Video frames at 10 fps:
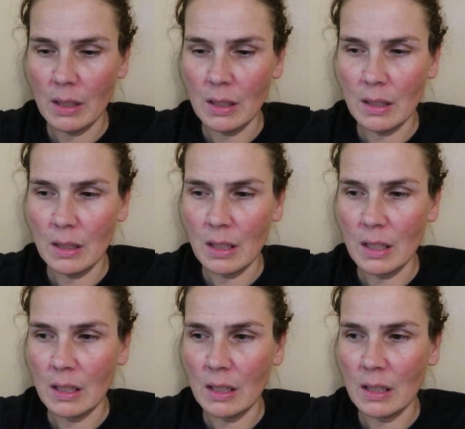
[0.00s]
in
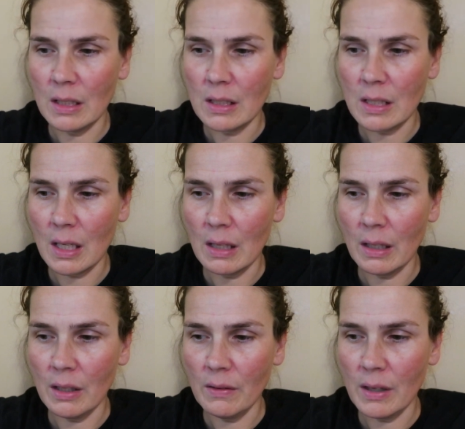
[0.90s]
and I
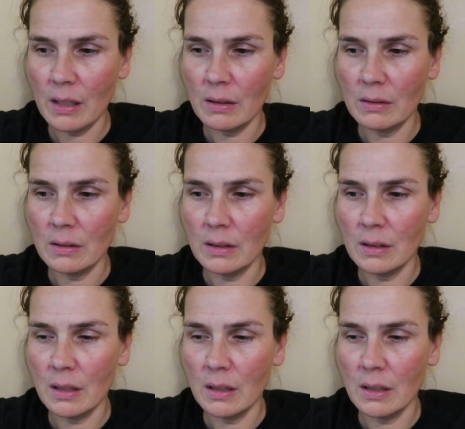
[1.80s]
let her out.